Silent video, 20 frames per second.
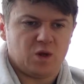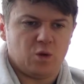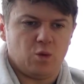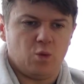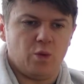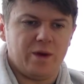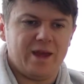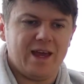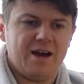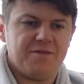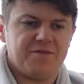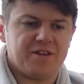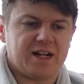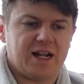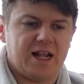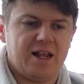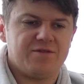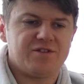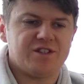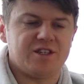We have the
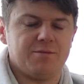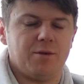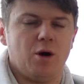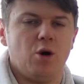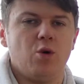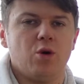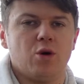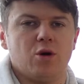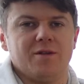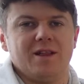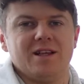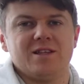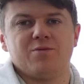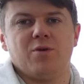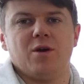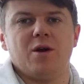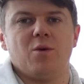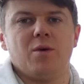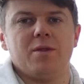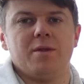Cliffs of Moher. That's
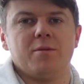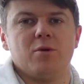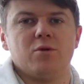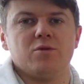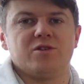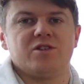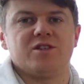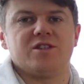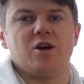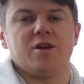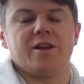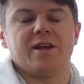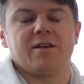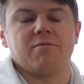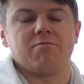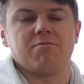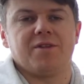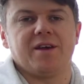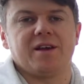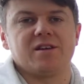probably one of the most
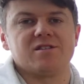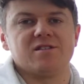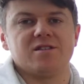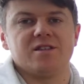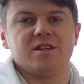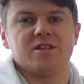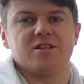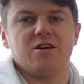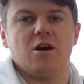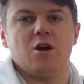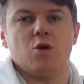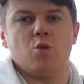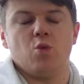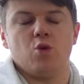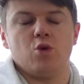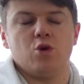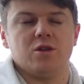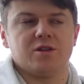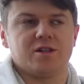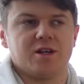stunning things in the entire
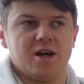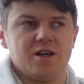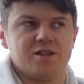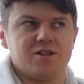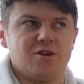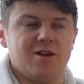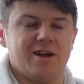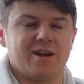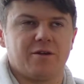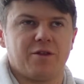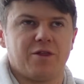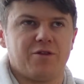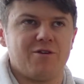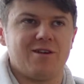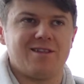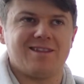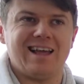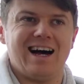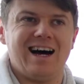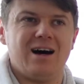world, guys. They're like
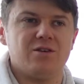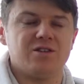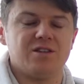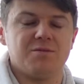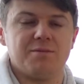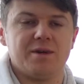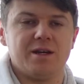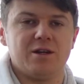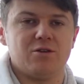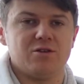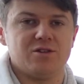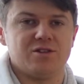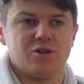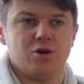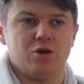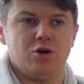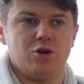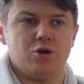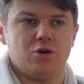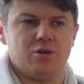3,000 meters
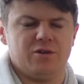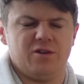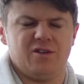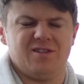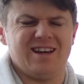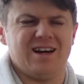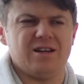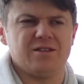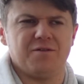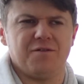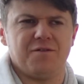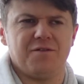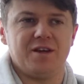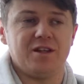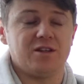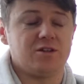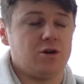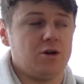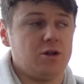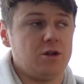tall or 3,000
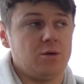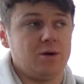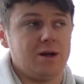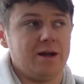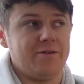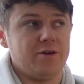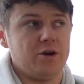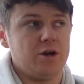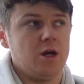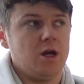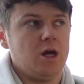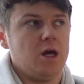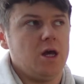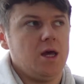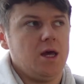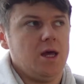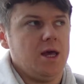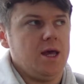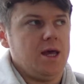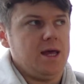feet tall or whatever.
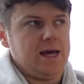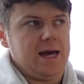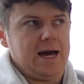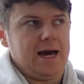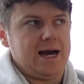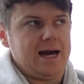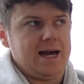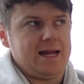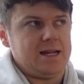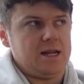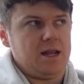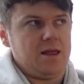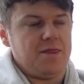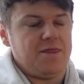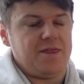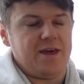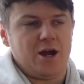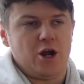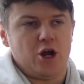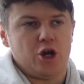And
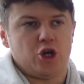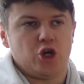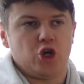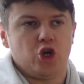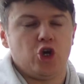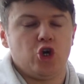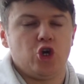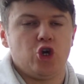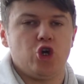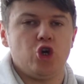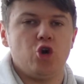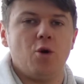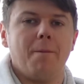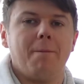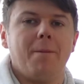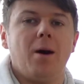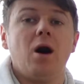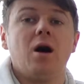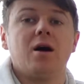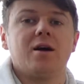they're
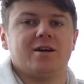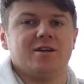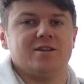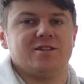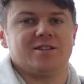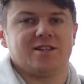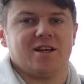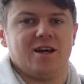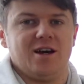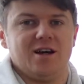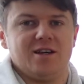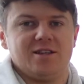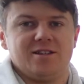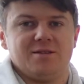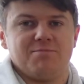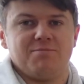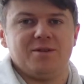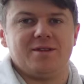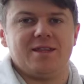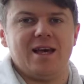humongous, guys.
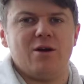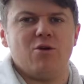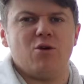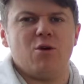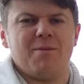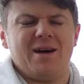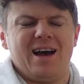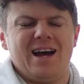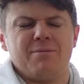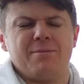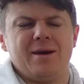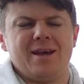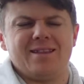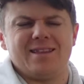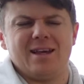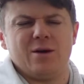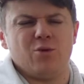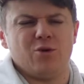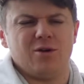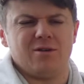But they were man-made.
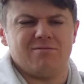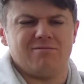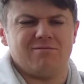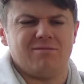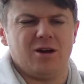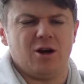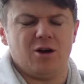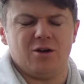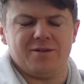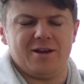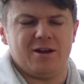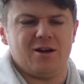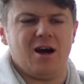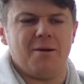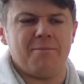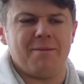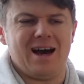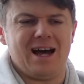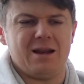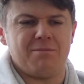They're
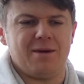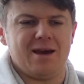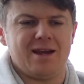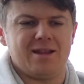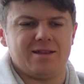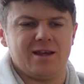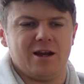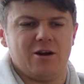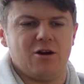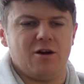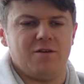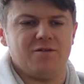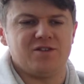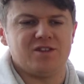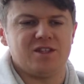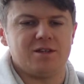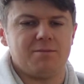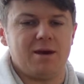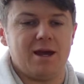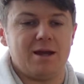not man-made. They're
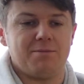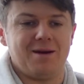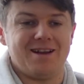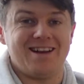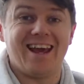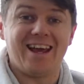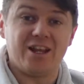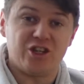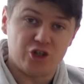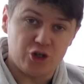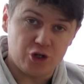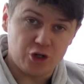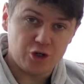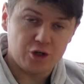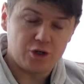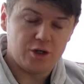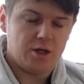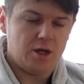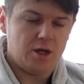obviously made by nature.